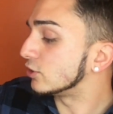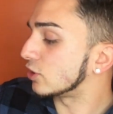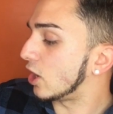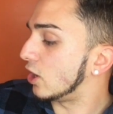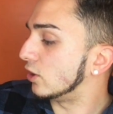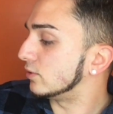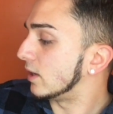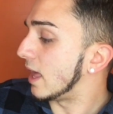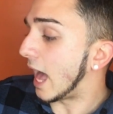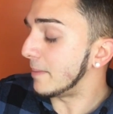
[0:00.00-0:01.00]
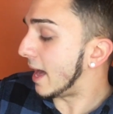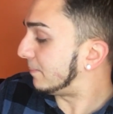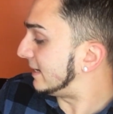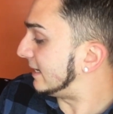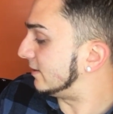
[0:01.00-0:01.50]
So I'm
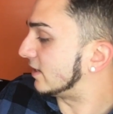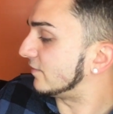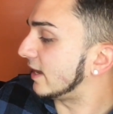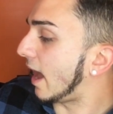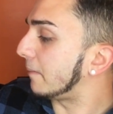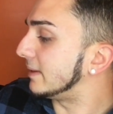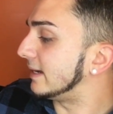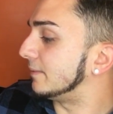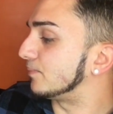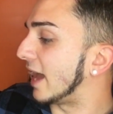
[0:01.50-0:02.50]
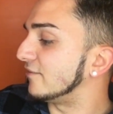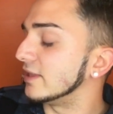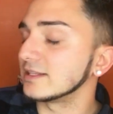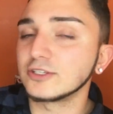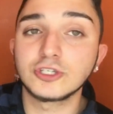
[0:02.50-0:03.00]
happy, definitely happy. I
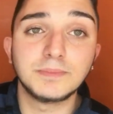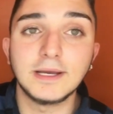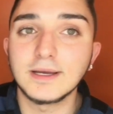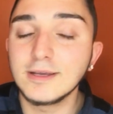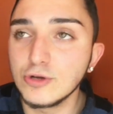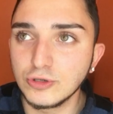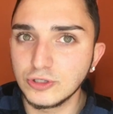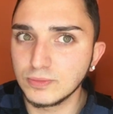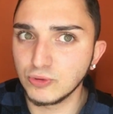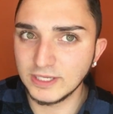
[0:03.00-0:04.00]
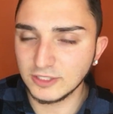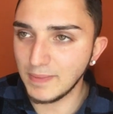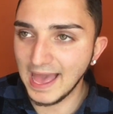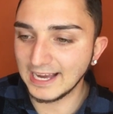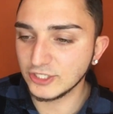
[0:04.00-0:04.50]
feel like this should be a huge spring
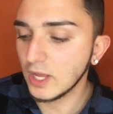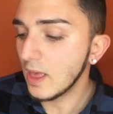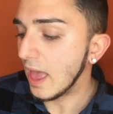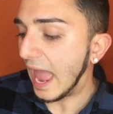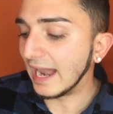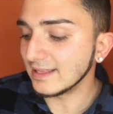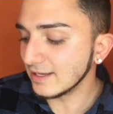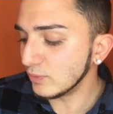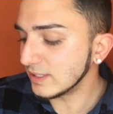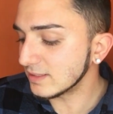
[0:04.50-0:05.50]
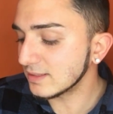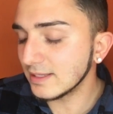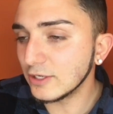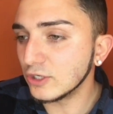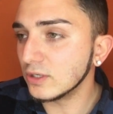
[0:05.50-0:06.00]
smash, and I think we could
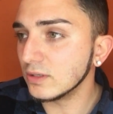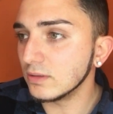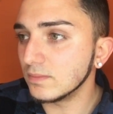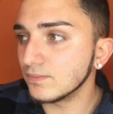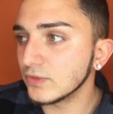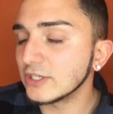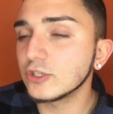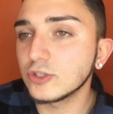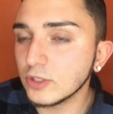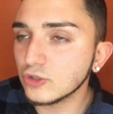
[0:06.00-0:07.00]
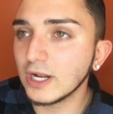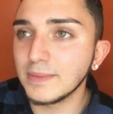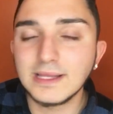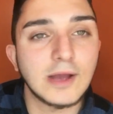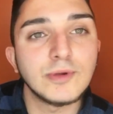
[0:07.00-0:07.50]
still, they should still try to
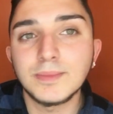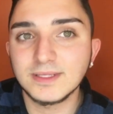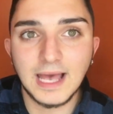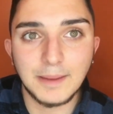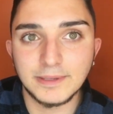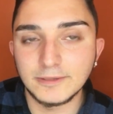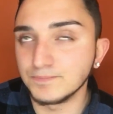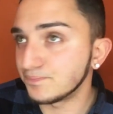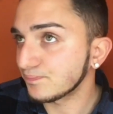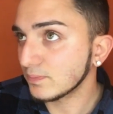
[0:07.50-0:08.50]
make that remix happen.